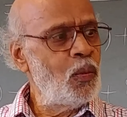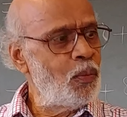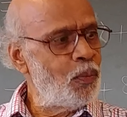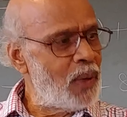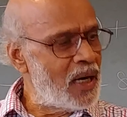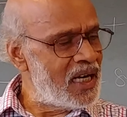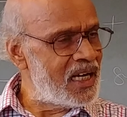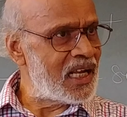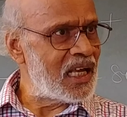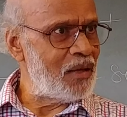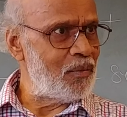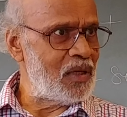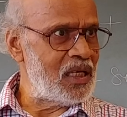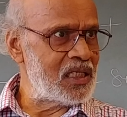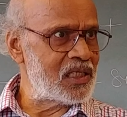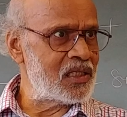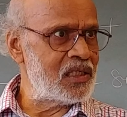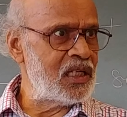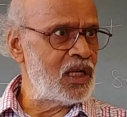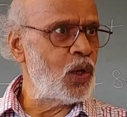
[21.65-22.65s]

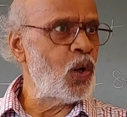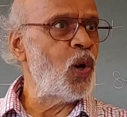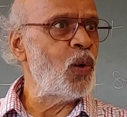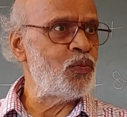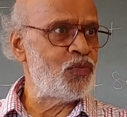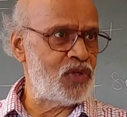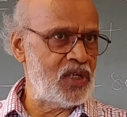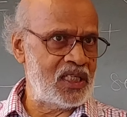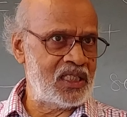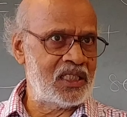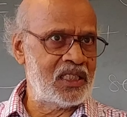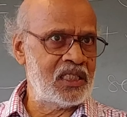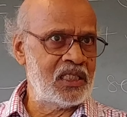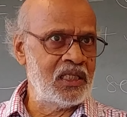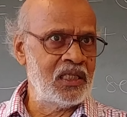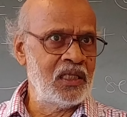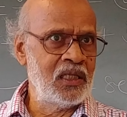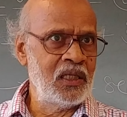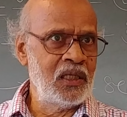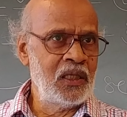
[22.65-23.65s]
1-dimensional objects.
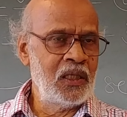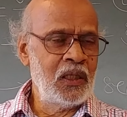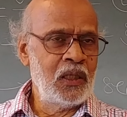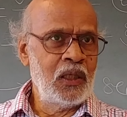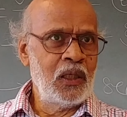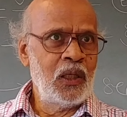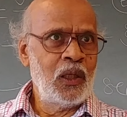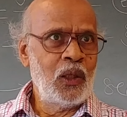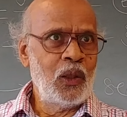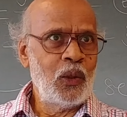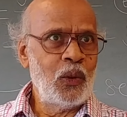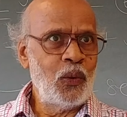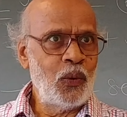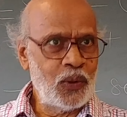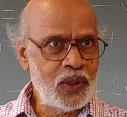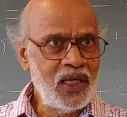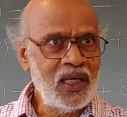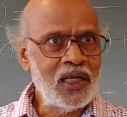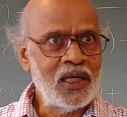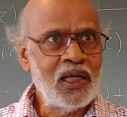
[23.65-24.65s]

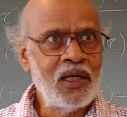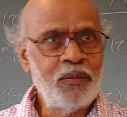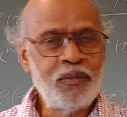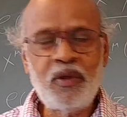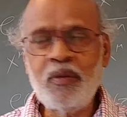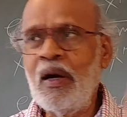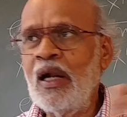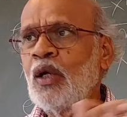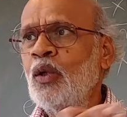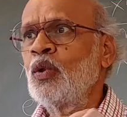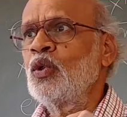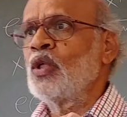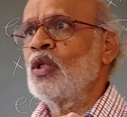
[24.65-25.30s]
Okay, we want to